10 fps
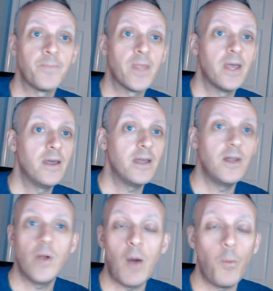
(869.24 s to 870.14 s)
You know,
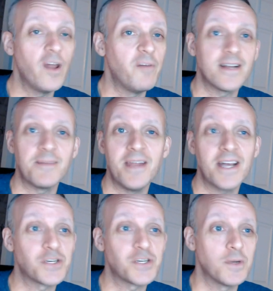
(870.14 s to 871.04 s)
and I would have picked up the
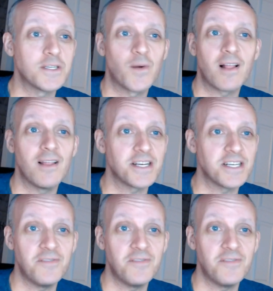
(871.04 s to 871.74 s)
next short story collection